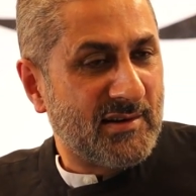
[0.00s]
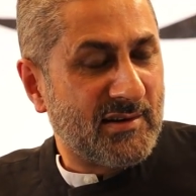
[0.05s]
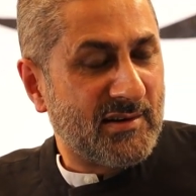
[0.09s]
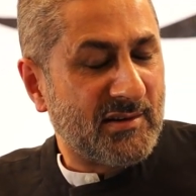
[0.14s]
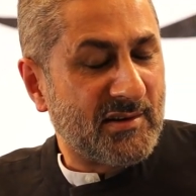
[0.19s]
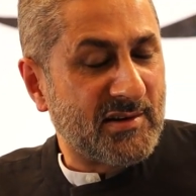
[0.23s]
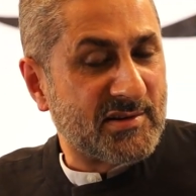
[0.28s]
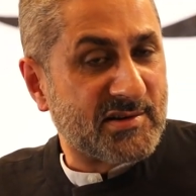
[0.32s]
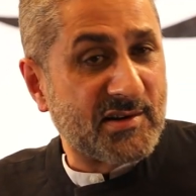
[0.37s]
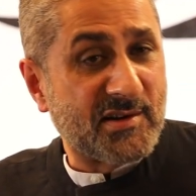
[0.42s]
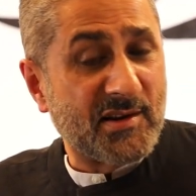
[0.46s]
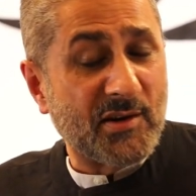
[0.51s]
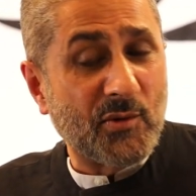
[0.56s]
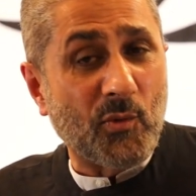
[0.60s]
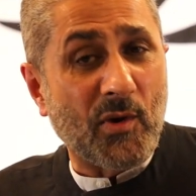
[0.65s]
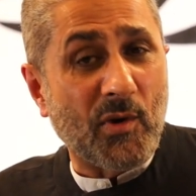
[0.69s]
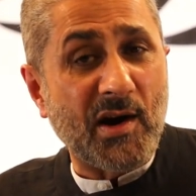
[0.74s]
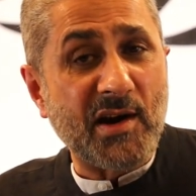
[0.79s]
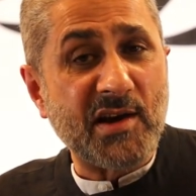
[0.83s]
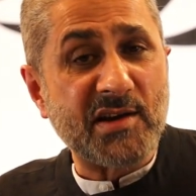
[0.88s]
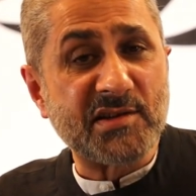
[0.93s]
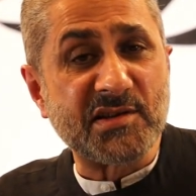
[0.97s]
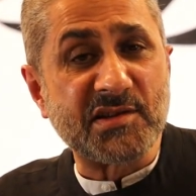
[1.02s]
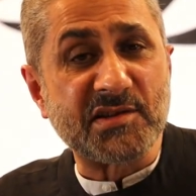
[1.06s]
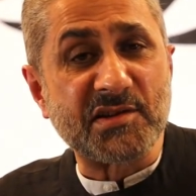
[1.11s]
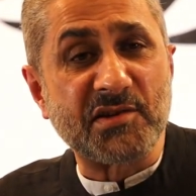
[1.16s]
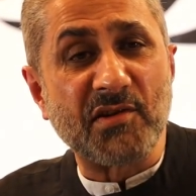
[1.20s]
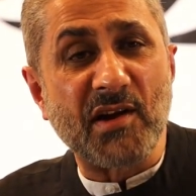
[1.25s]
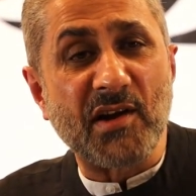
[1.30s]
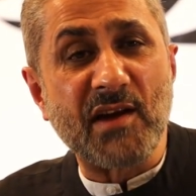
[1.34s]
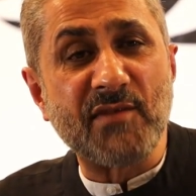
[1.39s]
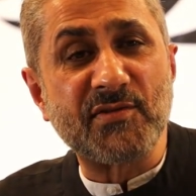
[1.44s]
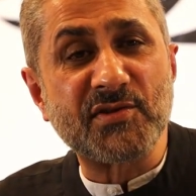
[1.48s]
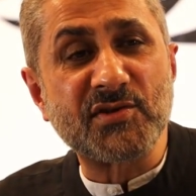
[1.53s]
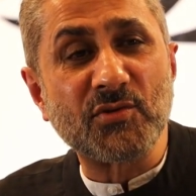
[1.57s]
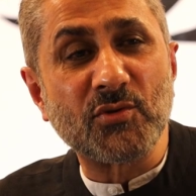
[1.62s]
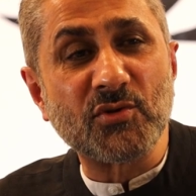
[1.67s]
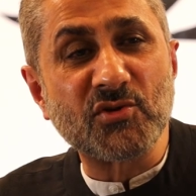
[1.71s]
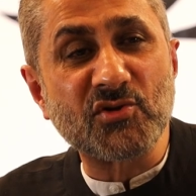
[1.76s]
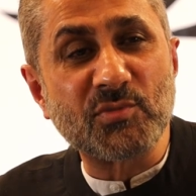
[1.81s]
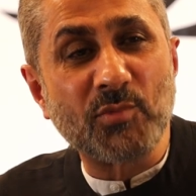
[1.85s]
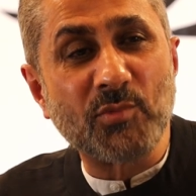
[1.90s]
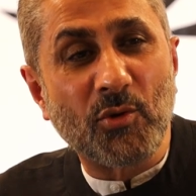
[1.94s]
He said, Then why is his grave so
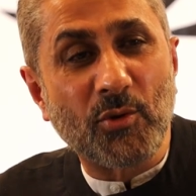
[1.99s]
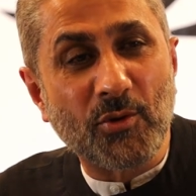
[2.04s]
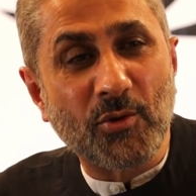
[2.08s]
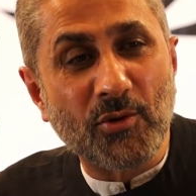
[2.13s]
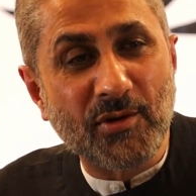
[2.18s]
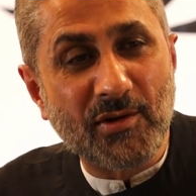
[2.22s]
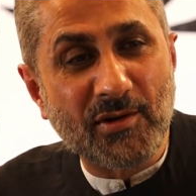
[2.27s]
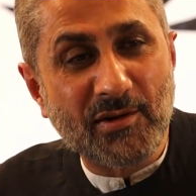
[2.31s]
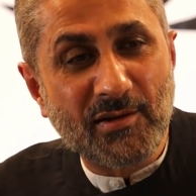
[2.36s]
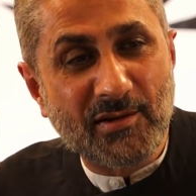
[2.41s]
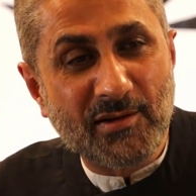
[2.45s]
small?